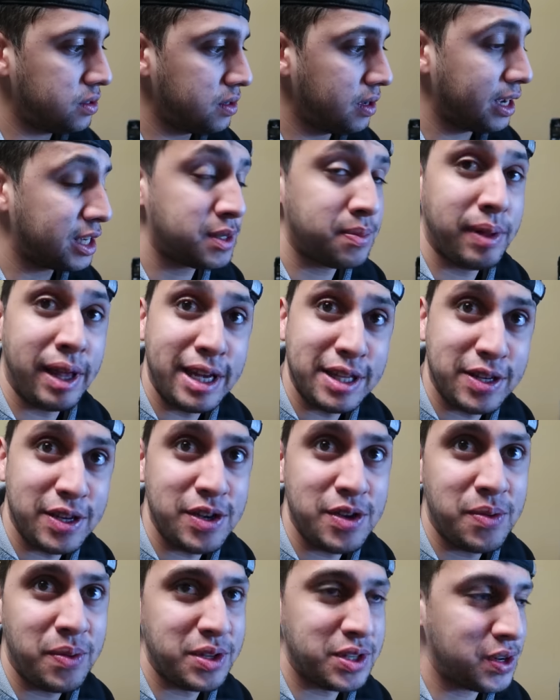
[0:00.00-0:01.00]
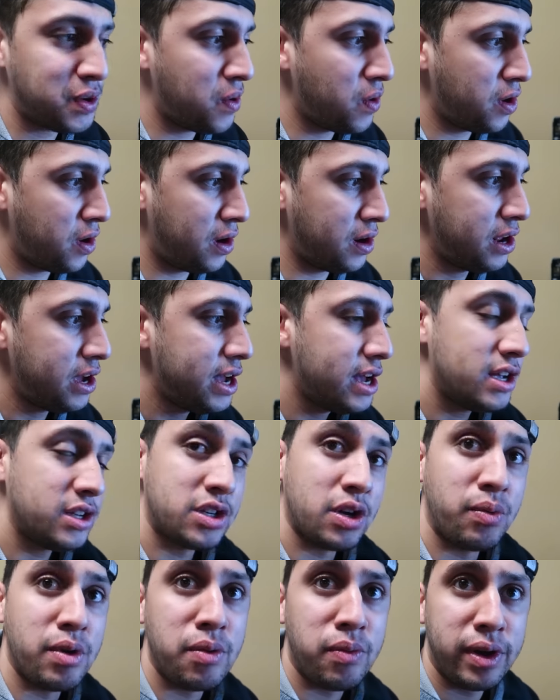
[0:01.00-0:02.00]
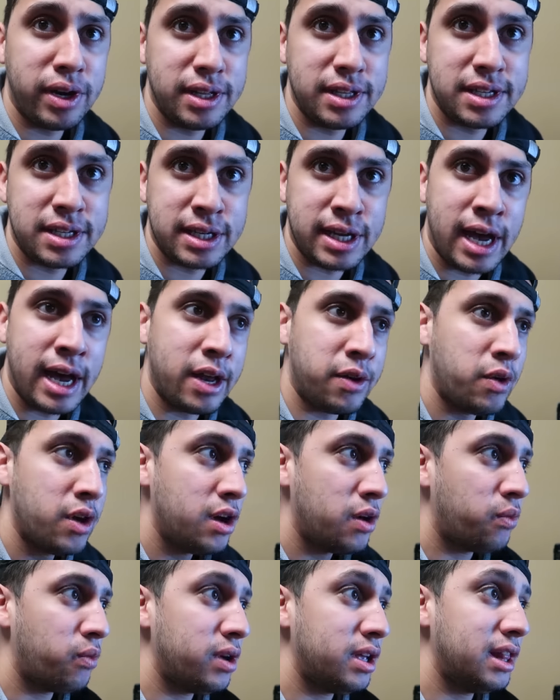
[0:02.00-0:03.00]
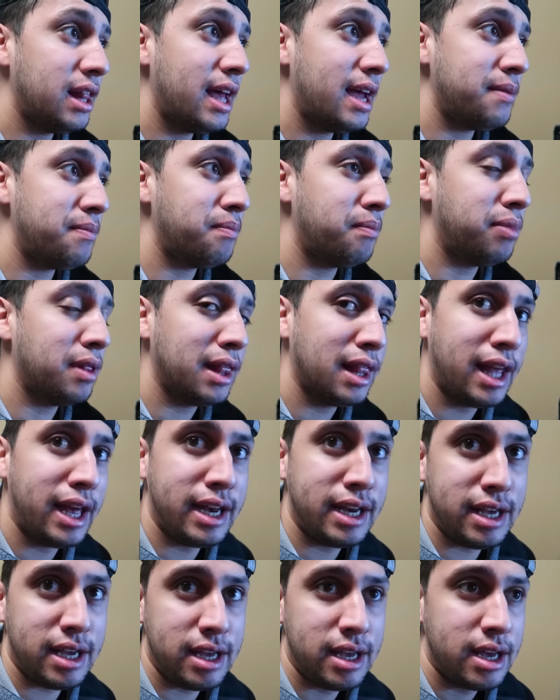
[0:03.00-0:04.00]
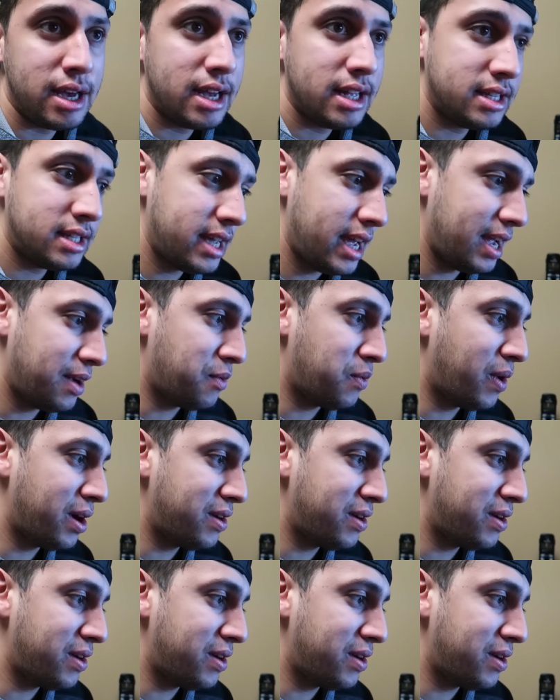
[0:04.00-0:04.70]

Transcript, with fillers: to explain to you what's going on. So we went inside, we let Blenny take